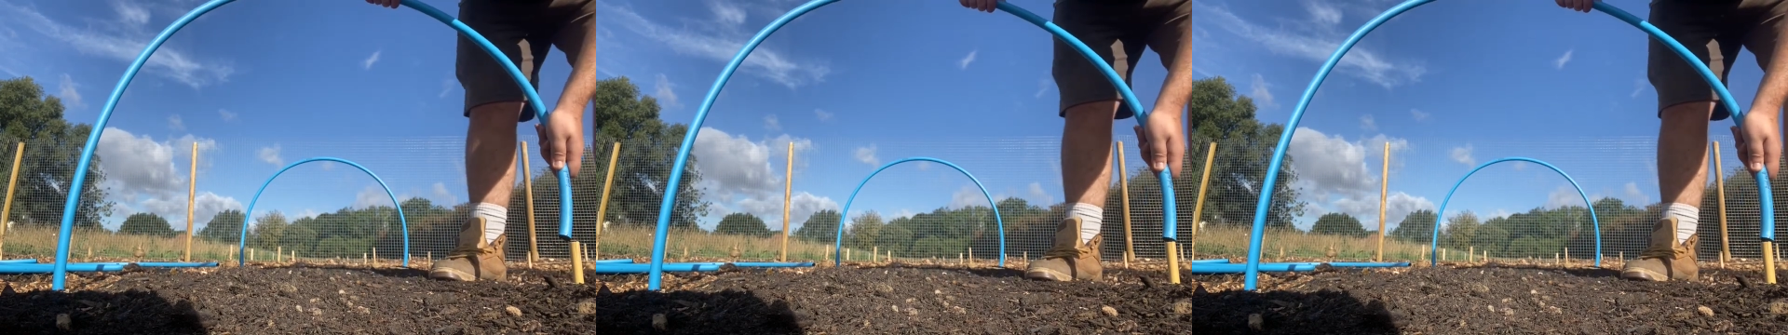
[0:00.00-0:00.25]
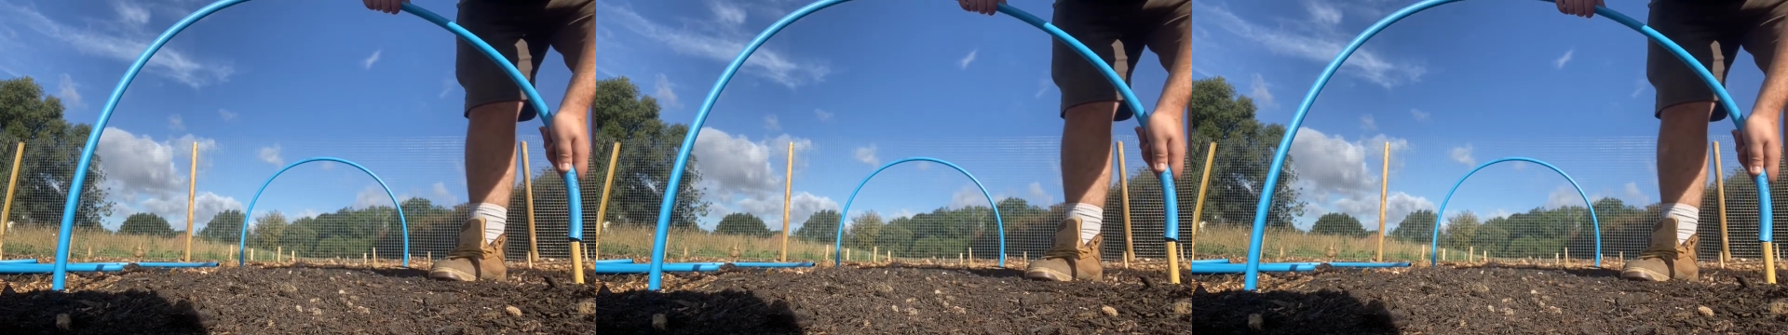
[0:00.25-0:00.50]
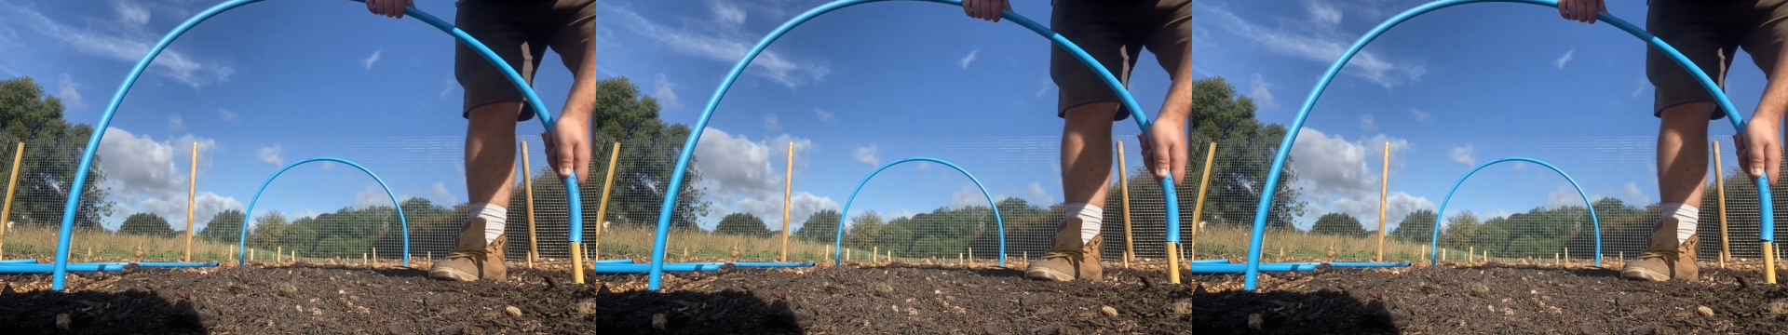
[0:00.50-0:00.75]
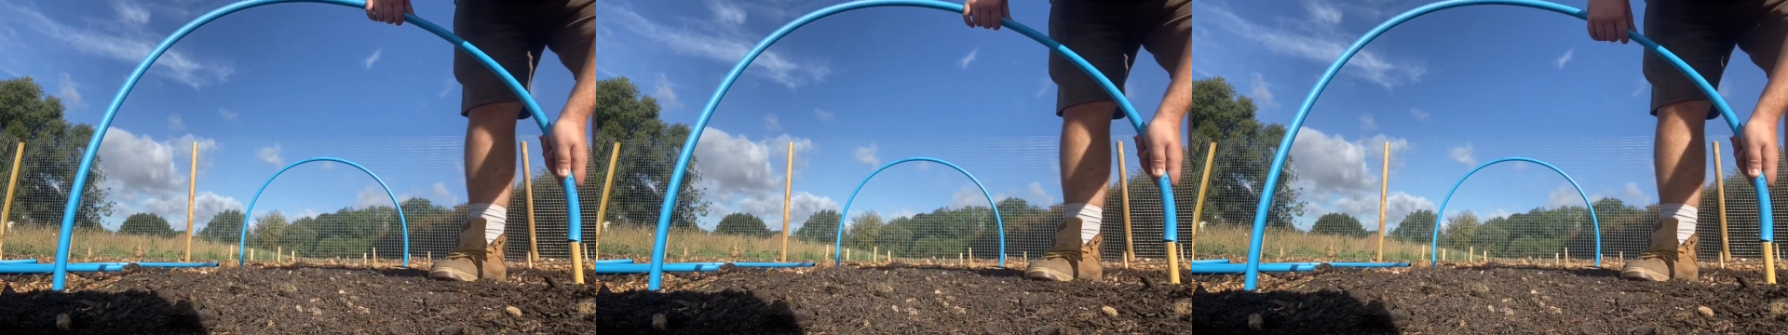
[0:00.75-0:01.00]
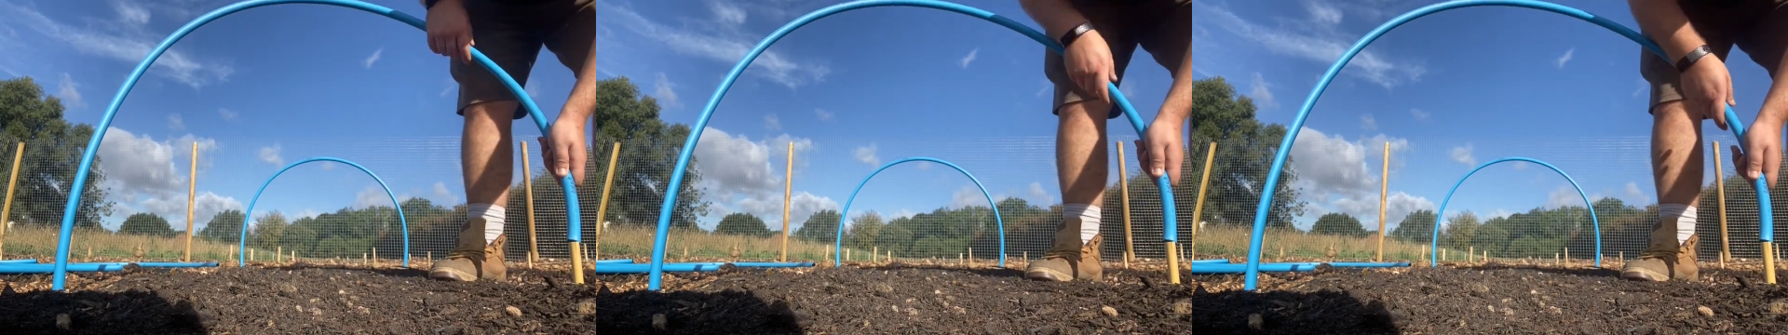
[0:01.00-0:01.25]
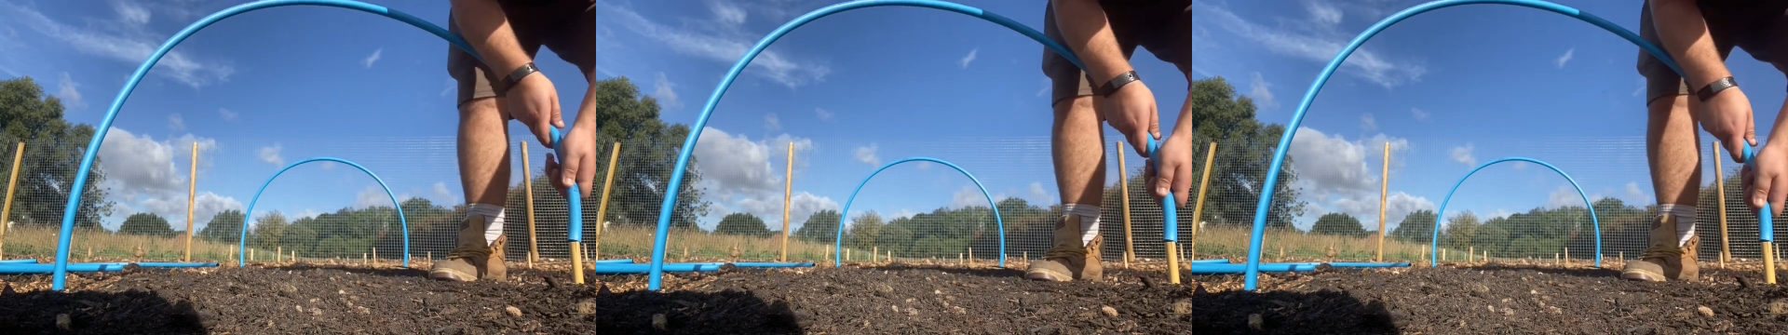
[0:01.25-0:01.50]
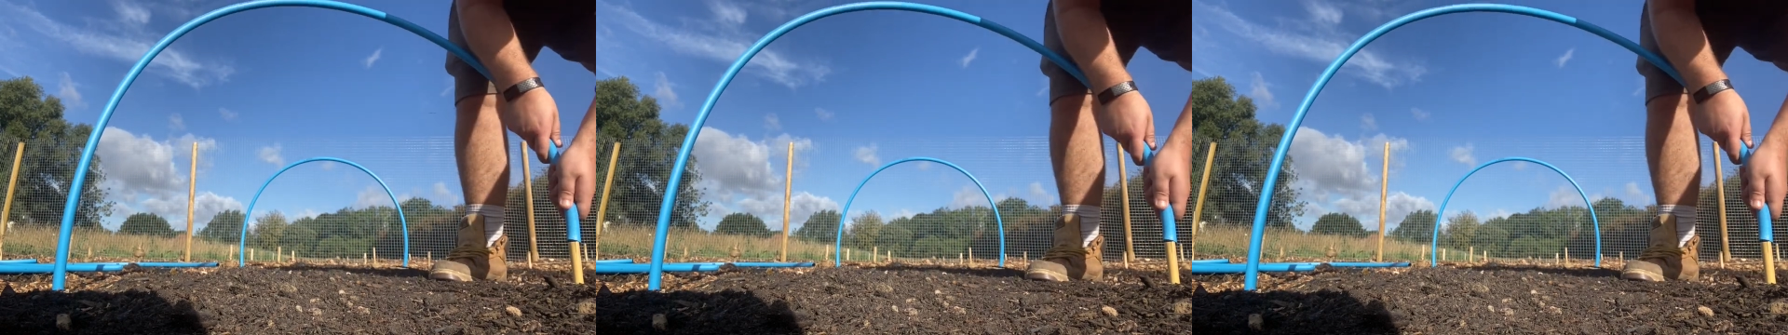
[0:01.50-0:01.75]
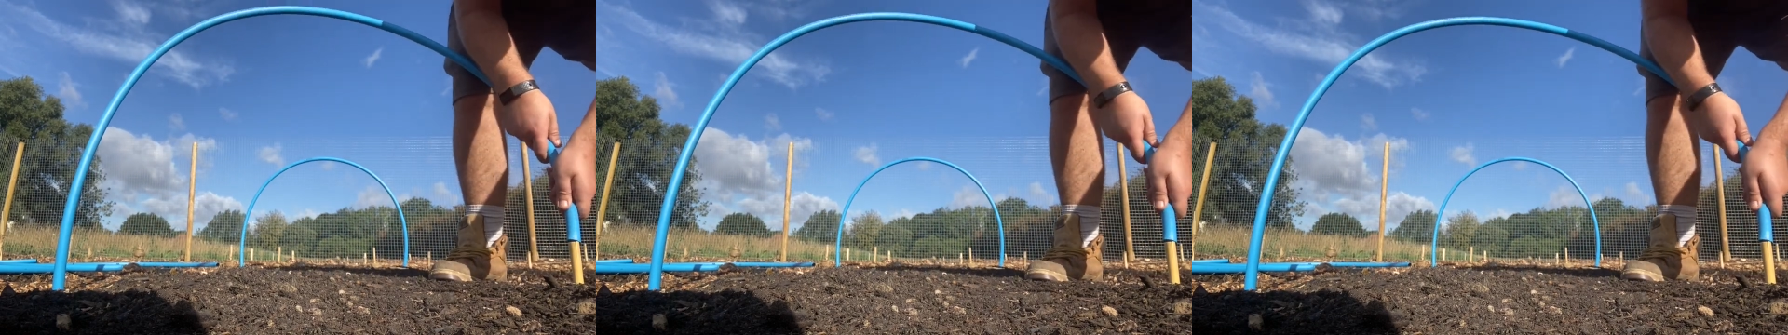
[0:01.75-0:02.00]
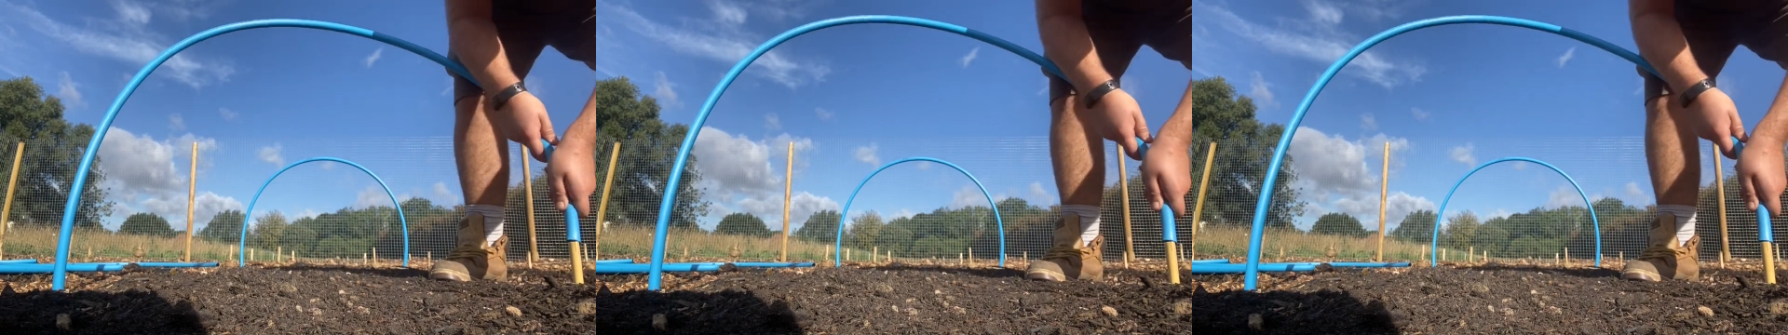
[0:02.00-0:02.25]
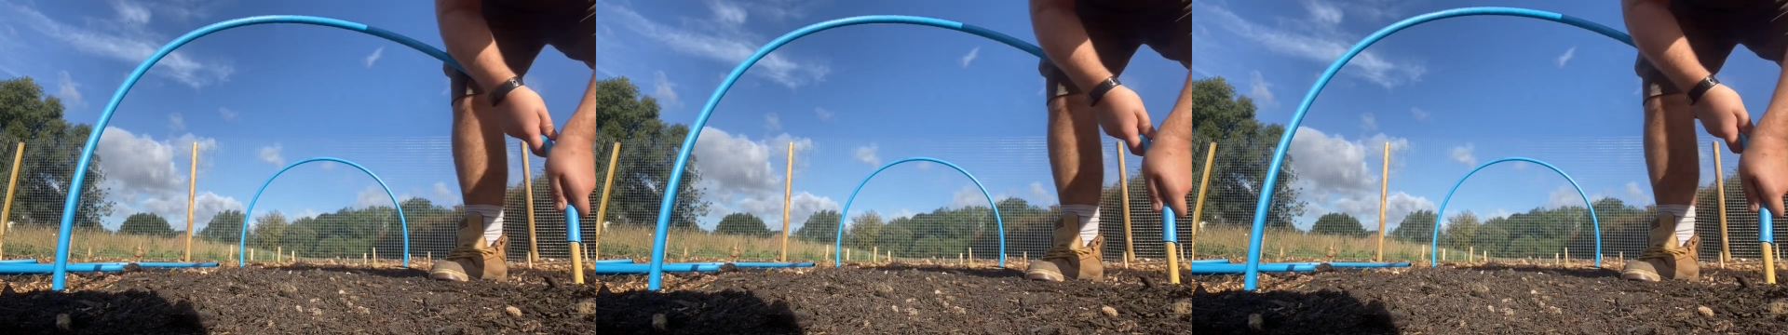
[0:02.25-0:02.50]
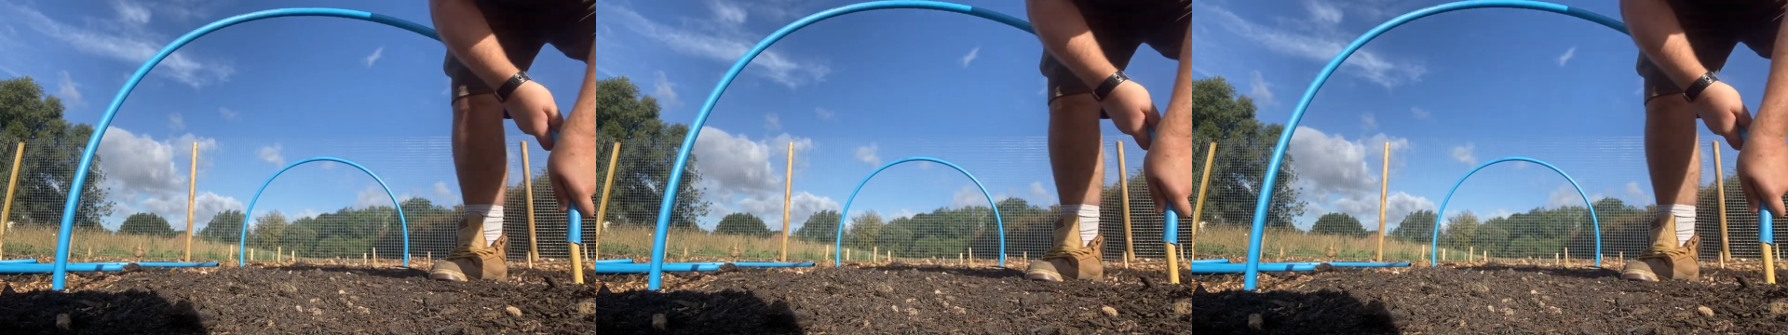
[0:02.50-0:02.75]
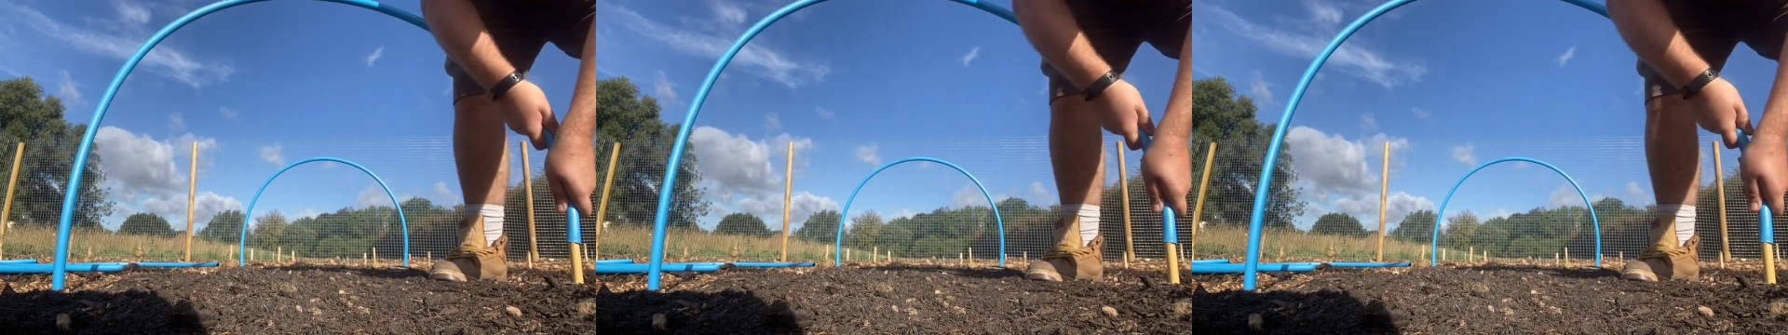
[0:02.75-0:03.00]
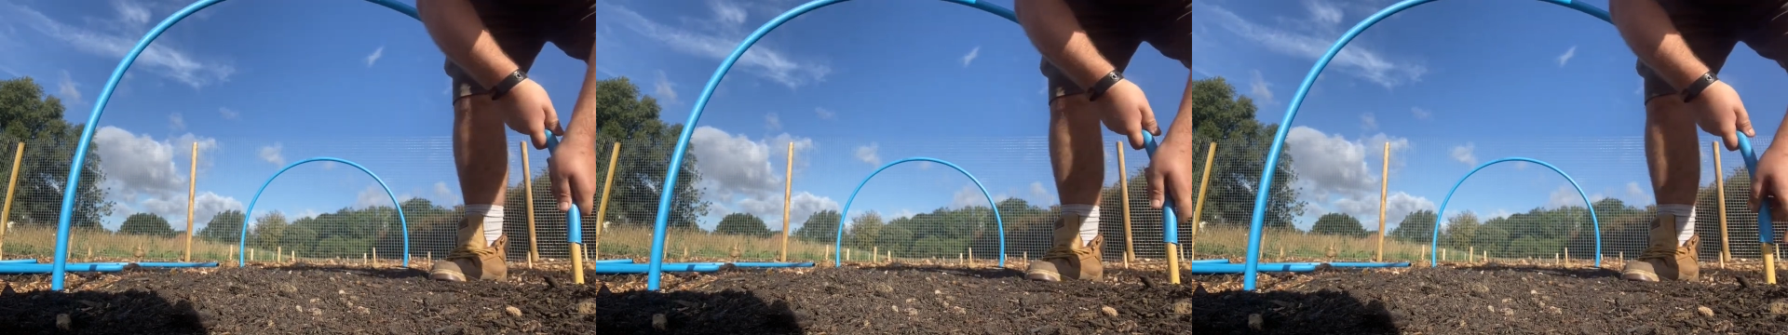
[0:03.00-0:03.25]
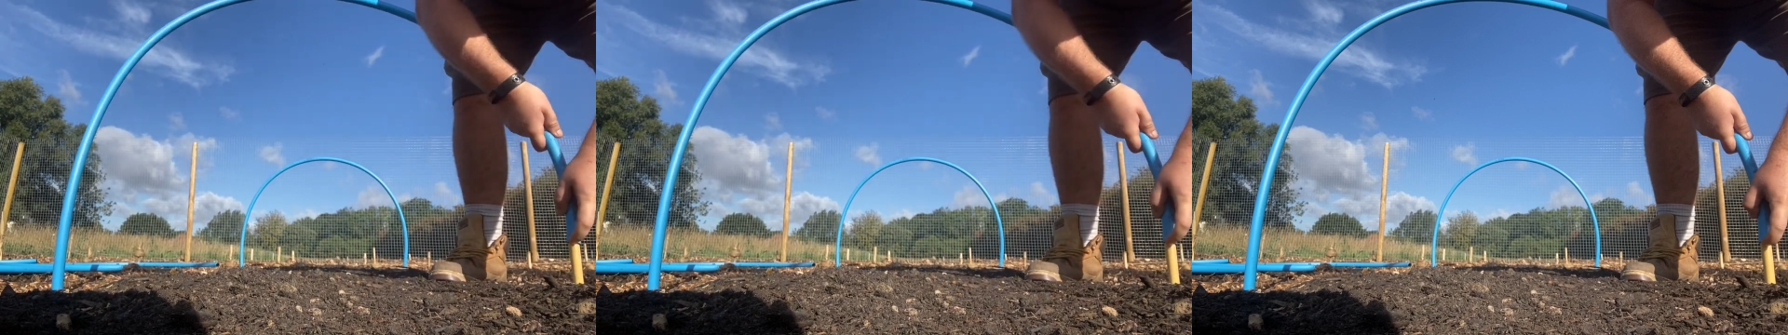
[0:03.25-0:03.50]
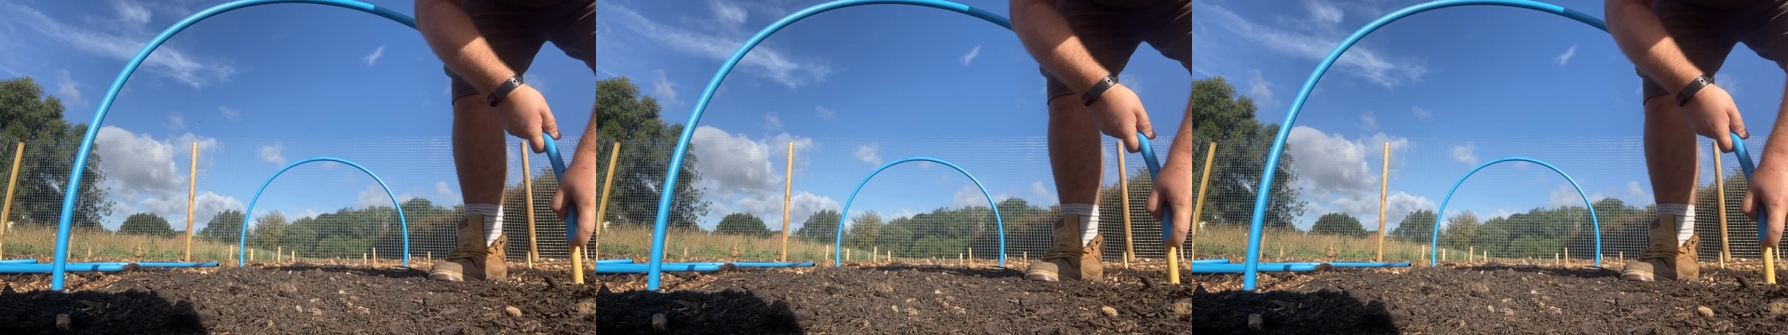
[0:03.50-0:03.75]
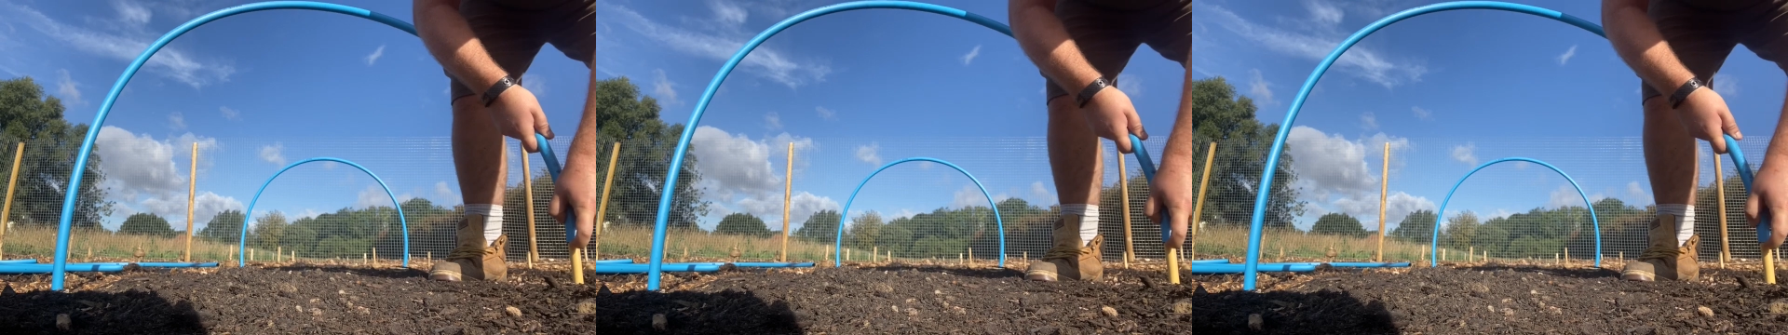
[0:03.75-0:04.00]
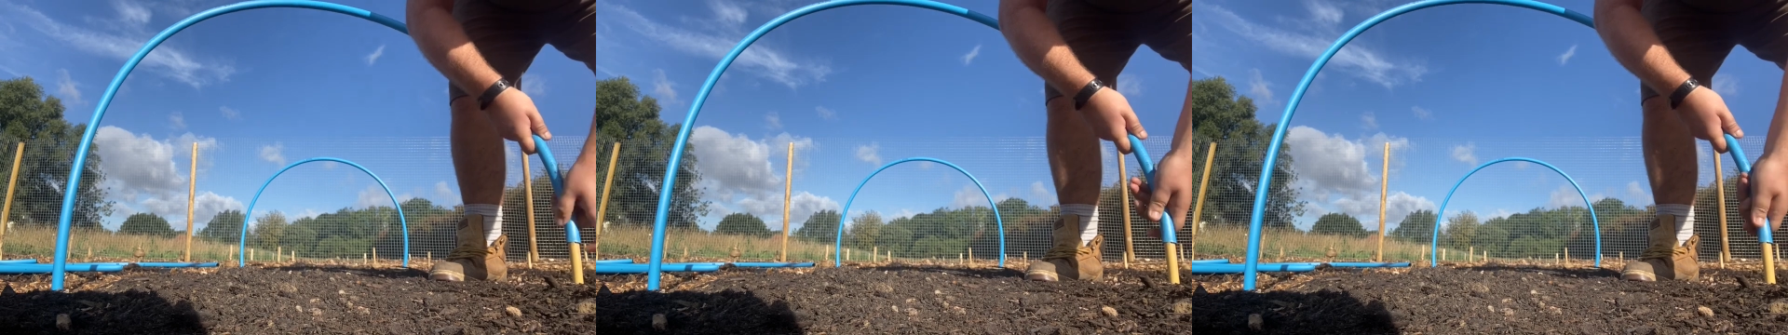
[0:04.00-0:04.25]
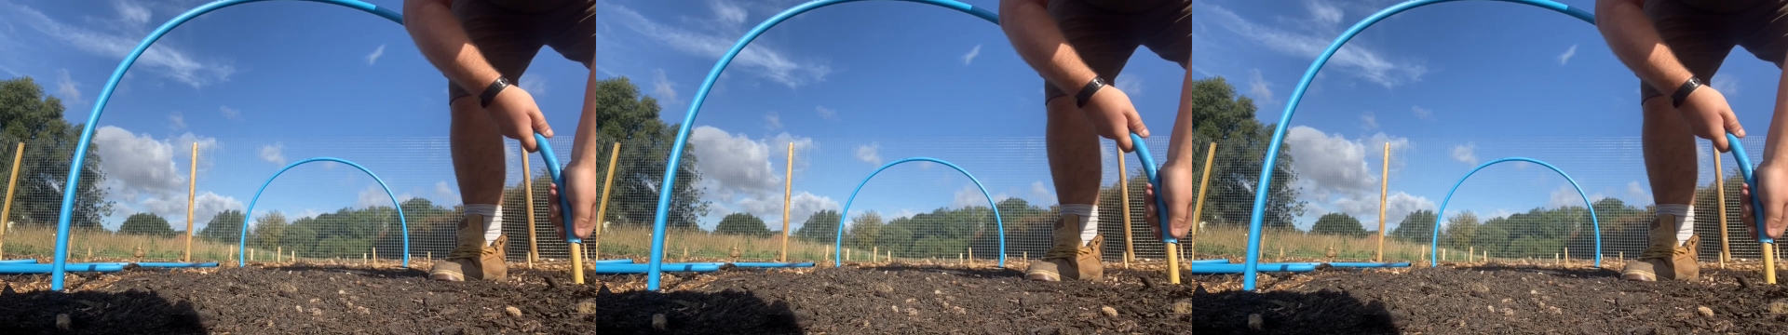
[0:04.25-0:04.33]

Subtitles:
(no speaker visible)